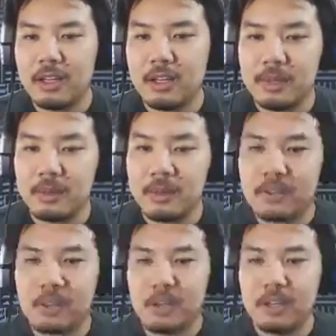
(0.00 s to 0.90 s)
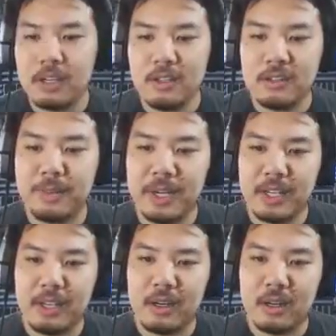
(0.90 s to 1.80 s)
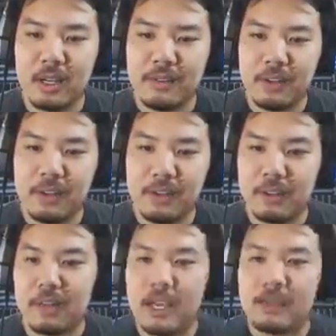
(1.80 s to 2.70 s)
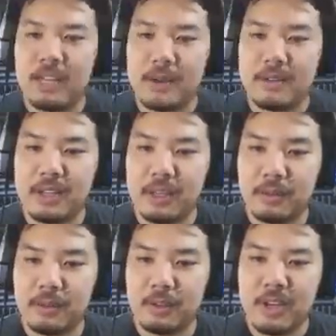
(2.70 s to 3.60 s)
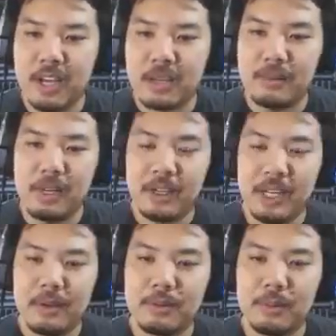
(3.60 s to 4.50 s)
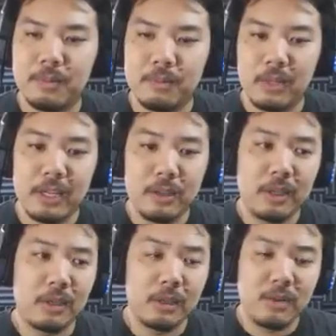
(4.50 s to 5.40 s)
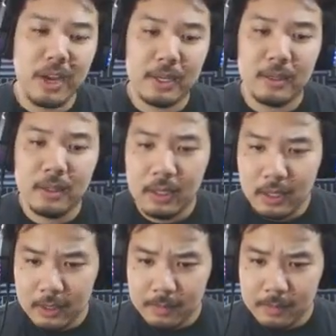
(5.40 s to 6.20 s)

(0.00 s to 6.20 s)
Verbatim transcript: It could be worse. You can use Buggy here if you don't have the damage to get through the dragon. Buggy damage will let you kill the dragon.